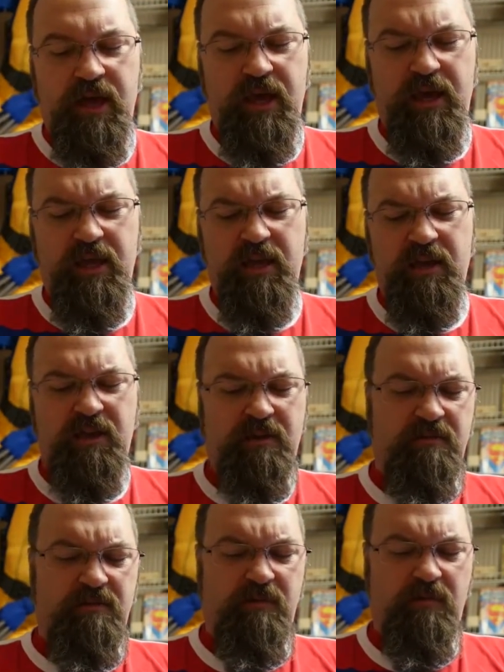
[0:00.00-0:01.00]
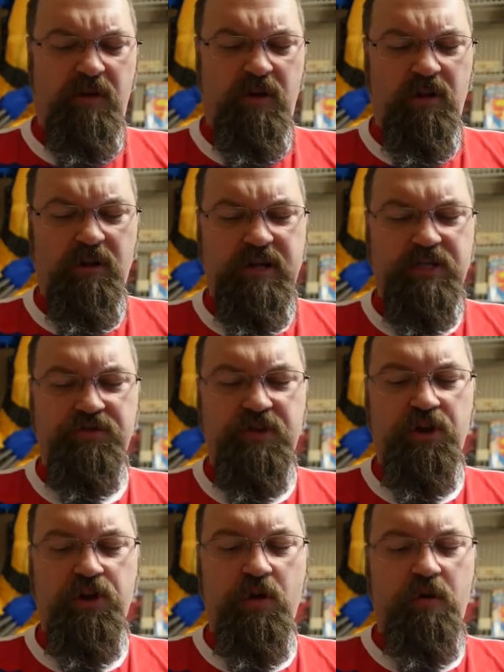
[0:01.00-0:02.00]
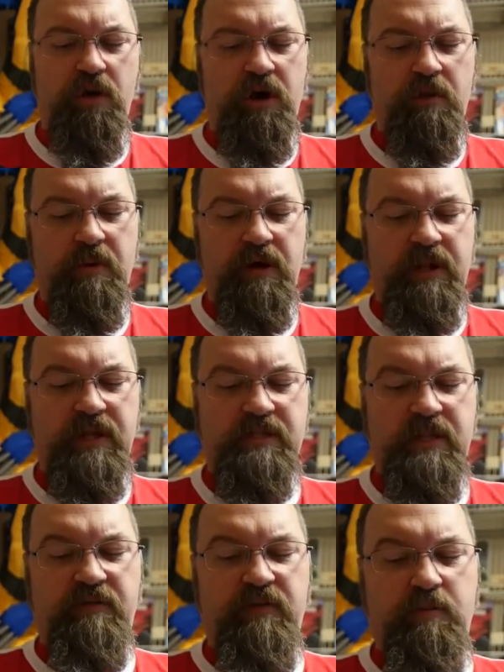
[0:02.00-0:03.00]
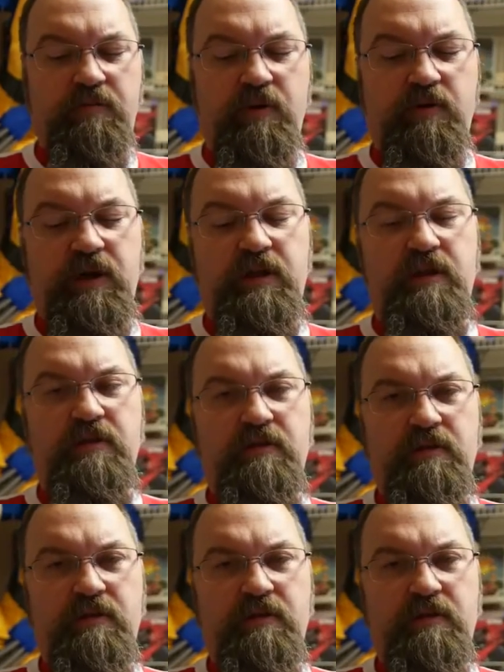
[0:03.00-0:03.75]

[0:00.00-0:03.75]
and in all our history, no Autobot has ever broken